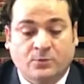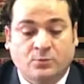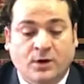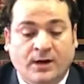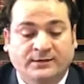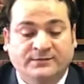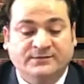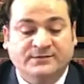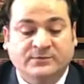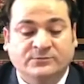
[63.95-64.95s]
While at the
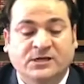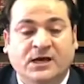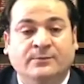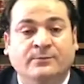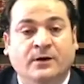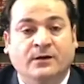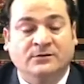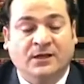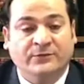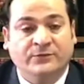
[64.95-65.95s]
same time
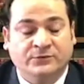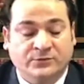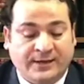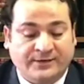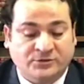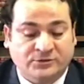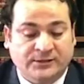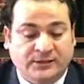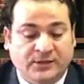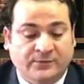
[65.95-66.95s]
allowing you to actually
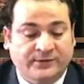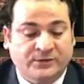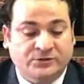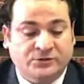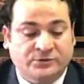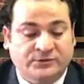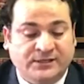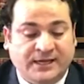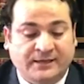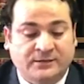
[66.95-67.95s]
allowing you to
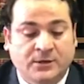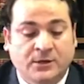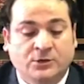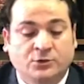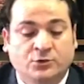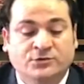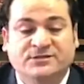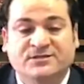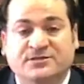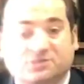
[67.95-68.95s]
retain your
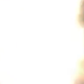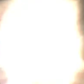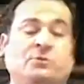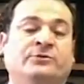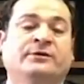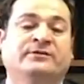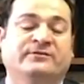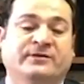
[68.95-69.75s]
citizenship in your native